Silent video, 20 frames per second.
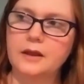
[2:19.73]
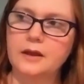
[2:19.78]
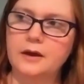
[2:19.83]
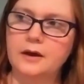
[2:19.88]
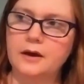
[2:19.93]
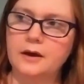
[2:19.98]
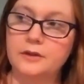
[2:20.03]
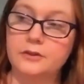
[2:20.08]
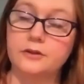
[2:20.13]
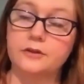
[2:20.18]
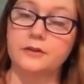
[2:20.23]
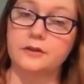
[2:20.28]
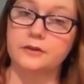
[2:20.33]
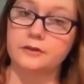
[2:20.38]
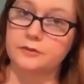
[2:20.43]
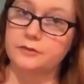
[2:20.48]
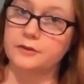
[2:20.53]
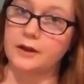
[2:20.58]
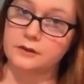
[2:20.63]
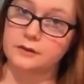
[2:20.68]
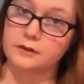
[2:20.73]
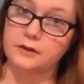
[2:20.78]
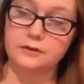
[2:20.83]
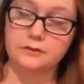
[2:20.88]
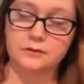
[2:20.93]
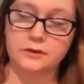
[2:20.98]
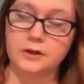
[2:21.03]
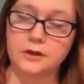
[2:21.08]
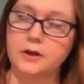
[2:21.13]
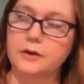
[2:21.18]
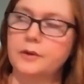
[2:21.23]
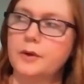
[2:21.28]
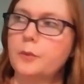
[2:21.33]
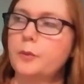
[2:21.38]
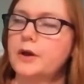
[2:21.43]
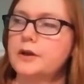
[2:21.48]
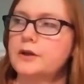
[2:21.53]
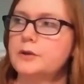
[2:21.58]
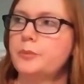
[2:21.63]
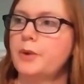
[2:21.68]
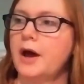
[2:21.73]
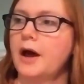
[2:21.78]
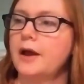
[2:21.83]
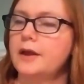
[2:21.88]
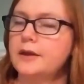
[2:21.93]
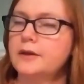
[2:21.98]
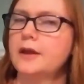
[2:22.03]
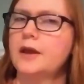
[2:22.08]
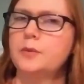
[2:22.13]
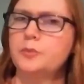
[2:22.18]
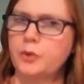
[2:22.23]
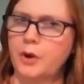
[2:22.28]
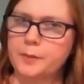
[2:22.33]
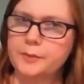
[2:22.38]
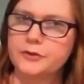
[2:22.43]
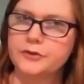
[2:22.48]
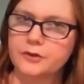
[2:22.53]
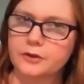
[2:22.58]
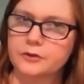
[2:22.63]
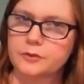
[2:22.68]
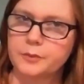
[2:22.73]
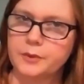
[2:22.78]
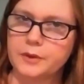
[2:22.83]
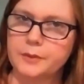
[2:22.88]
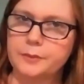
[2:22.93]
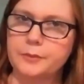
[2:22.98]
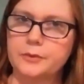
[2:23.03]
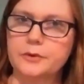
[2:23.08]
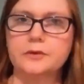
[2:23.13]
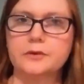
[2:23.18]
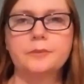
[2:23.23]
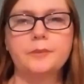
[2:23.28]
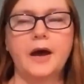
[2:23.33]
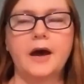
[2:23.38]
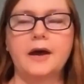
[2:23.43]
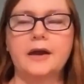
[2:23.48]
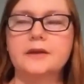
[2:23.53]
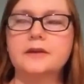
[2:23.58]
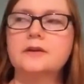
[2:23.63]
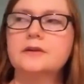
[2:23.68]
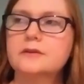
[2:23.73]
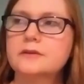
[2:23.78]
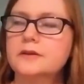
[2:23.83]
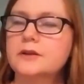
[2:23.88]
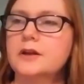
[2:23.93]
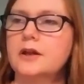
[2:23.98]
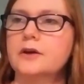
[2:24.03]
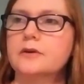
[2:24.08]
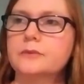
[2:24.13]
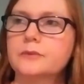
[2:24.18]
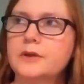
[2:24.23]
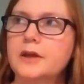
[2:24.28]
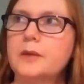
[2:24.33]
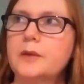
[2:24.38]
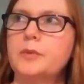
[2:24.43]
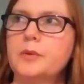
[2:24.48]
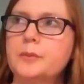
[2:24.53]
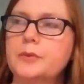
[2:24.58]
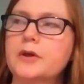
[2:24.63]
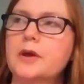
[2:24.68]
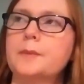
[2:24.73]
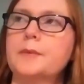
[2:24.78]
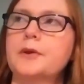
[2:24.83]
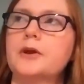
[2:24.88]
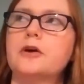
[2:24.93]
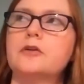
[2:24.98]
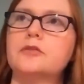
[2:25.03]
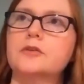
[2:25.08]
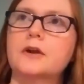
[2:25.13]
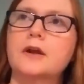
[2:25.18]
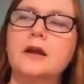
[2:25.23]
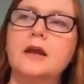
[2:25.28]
Other than the fact that, I wanted pie, and I had promised other people pie. We had people coming over.